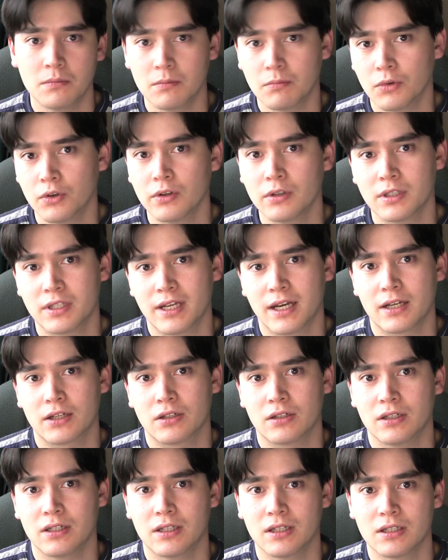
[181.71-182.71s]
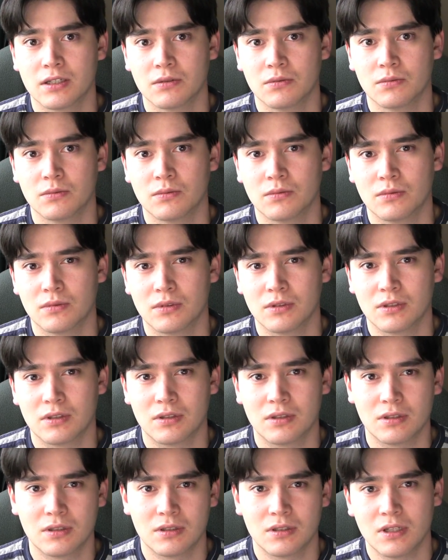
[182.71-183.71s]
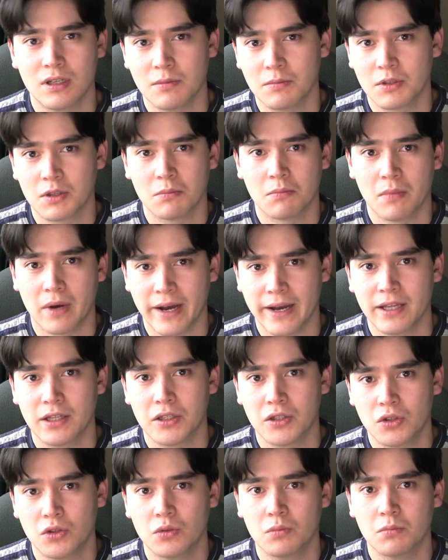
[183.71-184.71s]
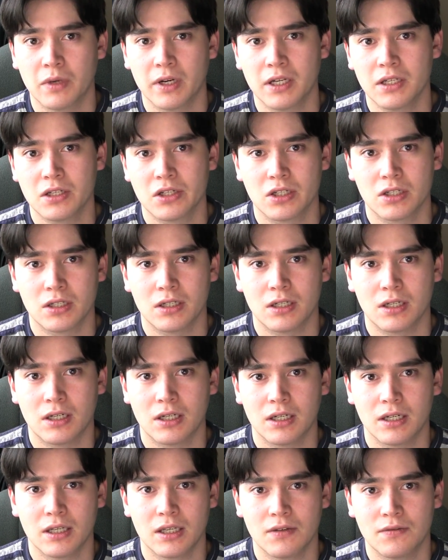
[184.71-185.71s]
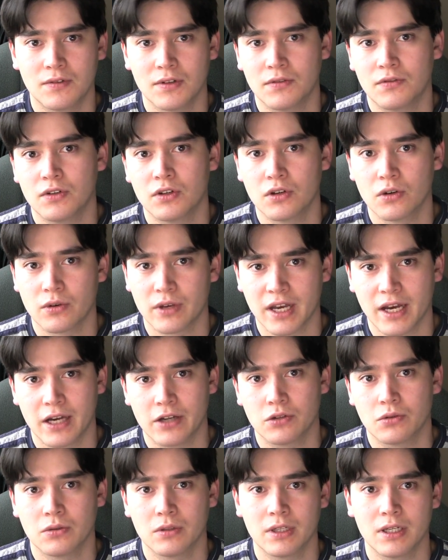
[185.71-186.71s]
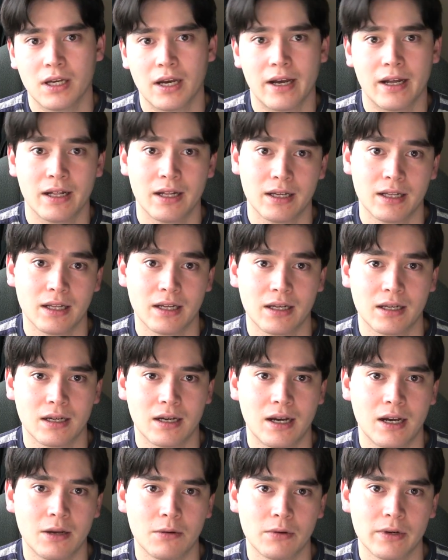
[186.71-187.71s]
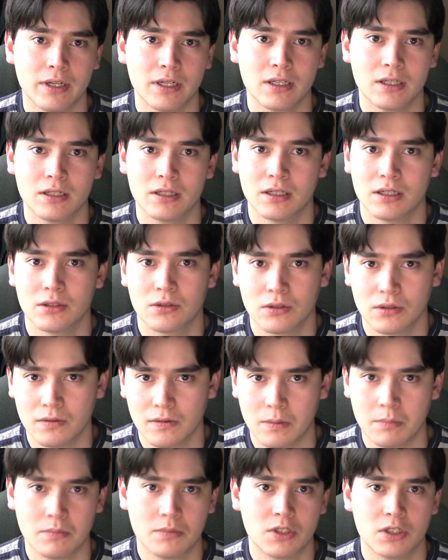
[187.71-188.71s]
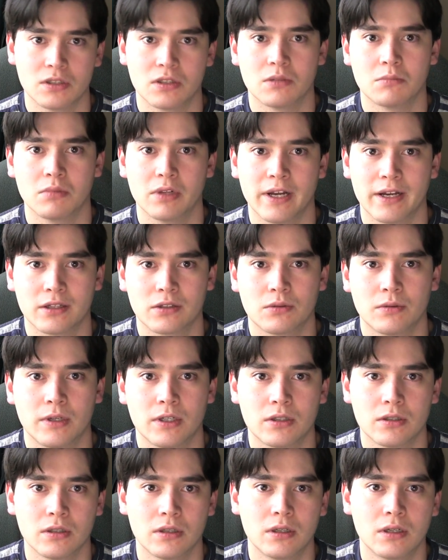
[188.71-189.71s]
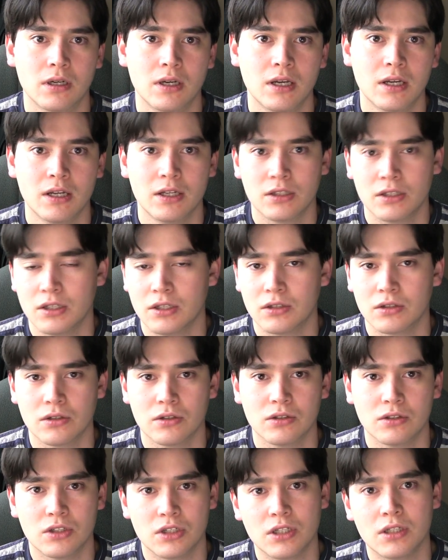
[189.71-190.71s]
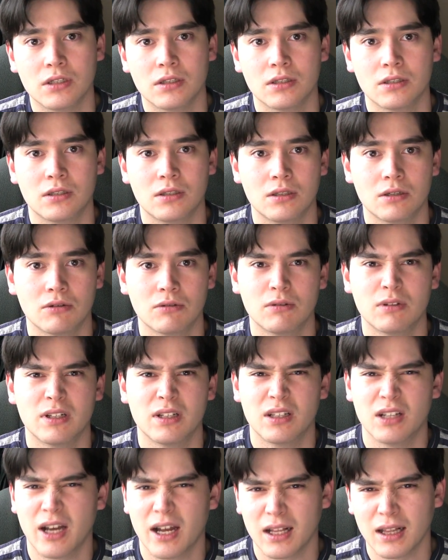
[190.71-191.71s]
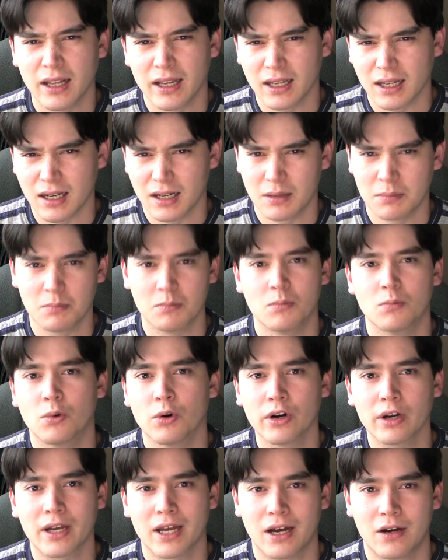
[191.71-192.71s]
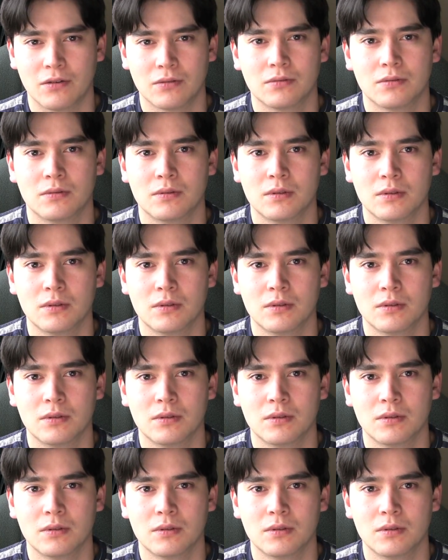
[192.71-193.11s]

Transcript: Morton's actually doesn't seem to mind too much, even if you go casually. Like I went in a sort of just a black sweatshirt, t-shirt, jeans, not like a workout